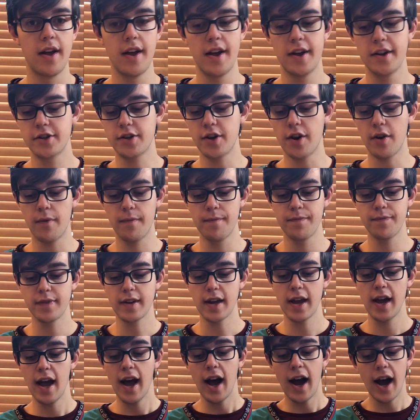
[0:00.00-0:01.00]
So
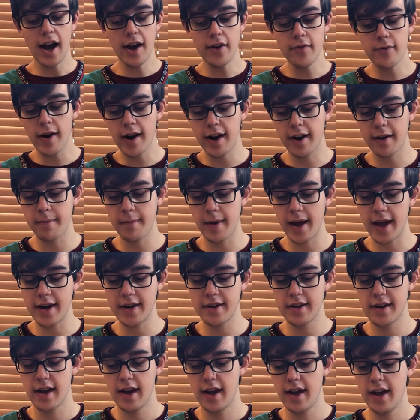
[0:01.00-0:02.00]
I'd recommend,
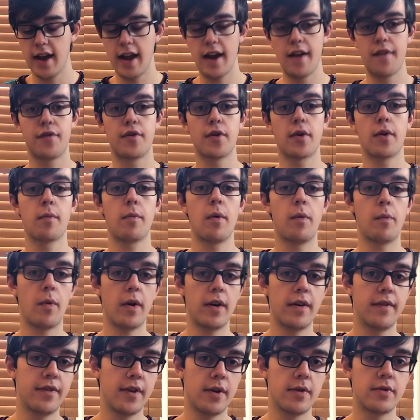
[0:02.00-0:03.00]
if you're in one
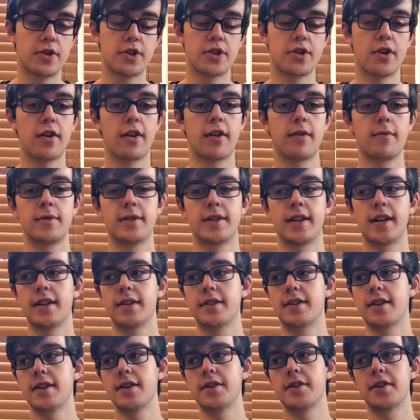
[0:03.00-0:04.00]
of those
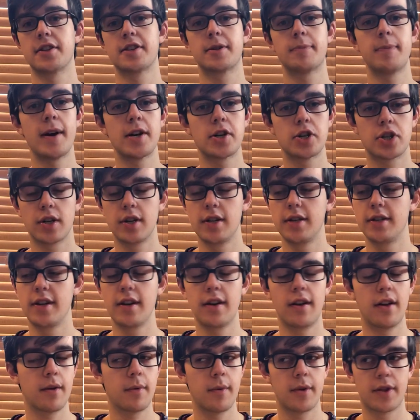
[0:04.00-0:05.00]
circumstances, especially
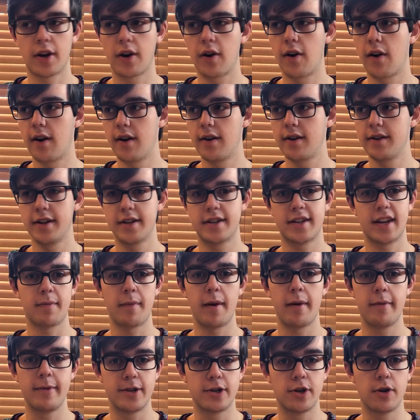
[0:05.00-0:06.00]
dealing with a card that's like
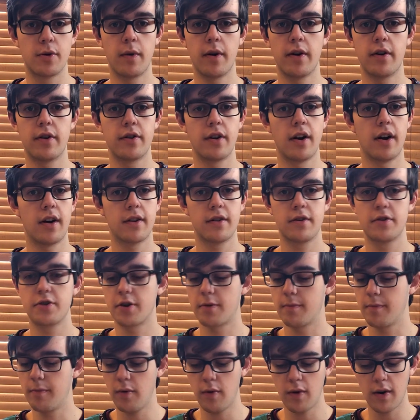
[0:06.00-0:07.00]
maybe $200
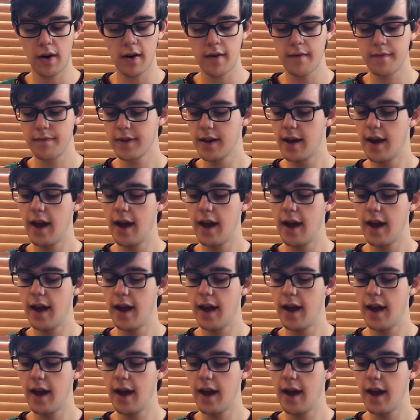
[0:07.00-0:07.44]
or more,